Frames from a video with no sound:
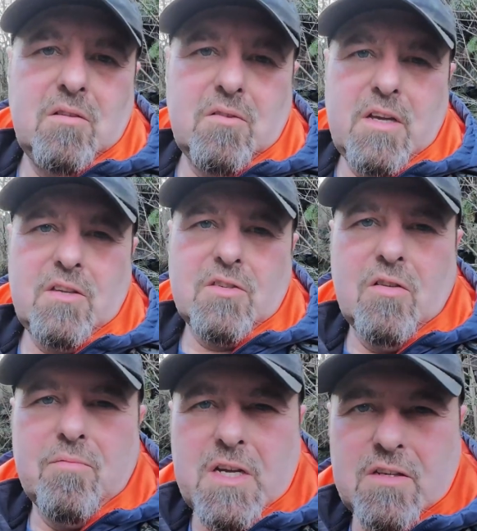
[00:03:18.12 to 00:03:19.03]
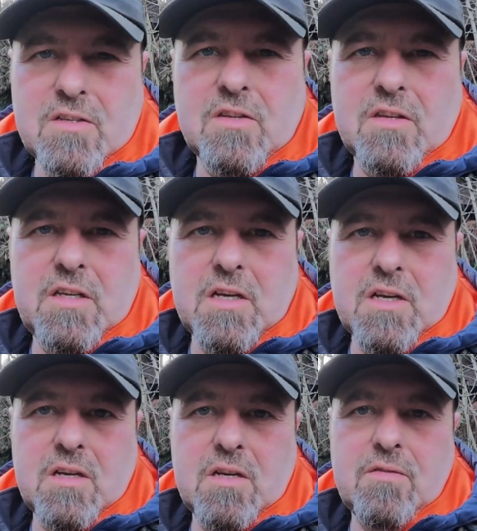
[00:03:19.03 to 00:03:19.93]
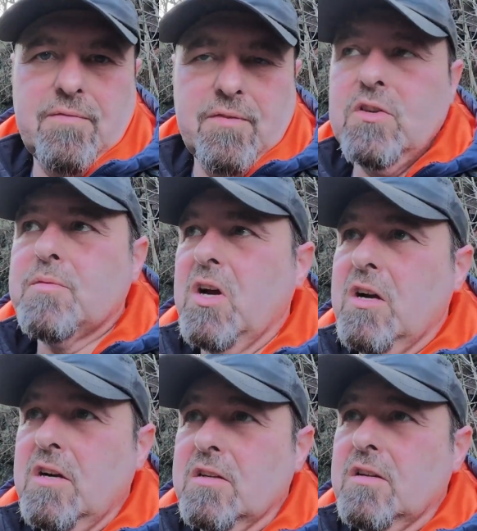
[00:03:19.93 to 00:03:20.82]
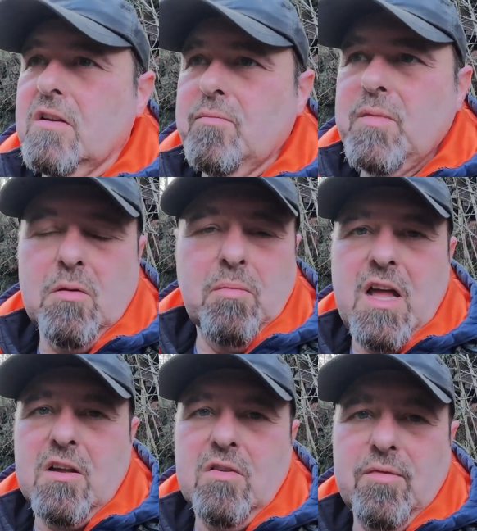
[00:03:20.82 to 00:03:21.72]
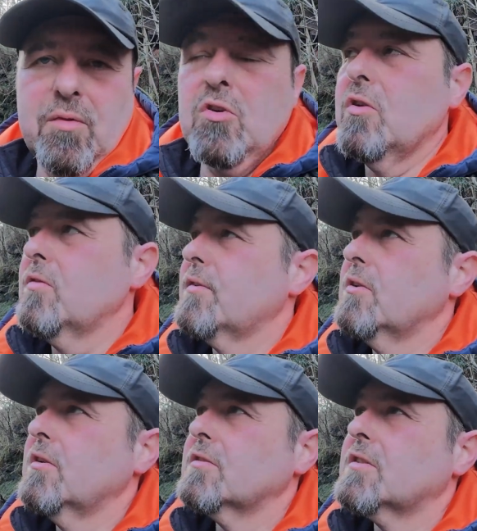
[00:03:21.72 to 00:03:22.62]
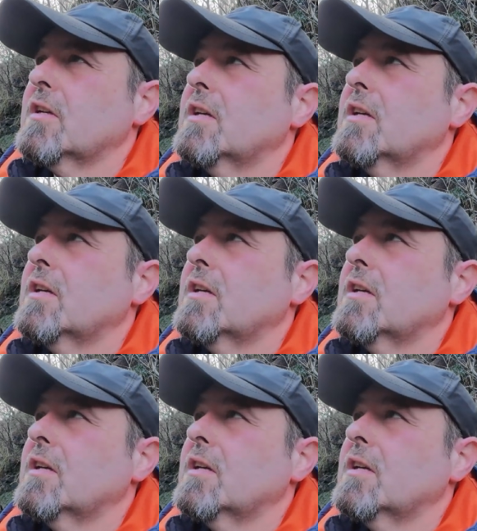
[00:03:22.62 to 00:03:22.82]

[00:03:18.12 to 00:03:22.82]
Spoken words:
Okay, so I've made it to the first part of Middle Black Clough Waterfalls.